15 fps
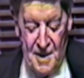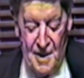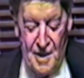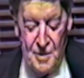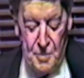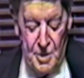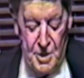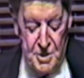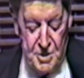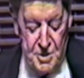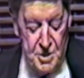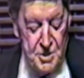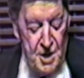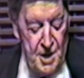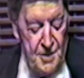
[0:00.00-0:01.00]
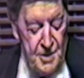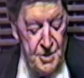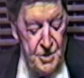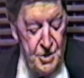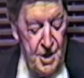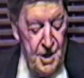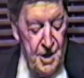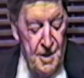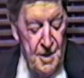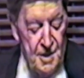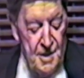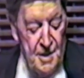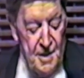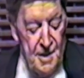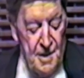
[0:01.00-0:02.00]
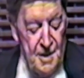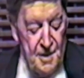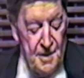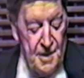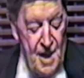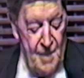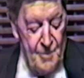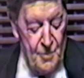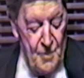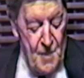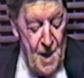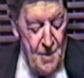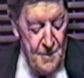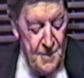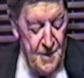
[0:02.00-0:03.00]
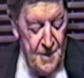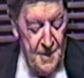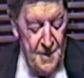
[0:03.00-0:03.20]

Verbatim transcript: I was pleased to see that she uh, came around.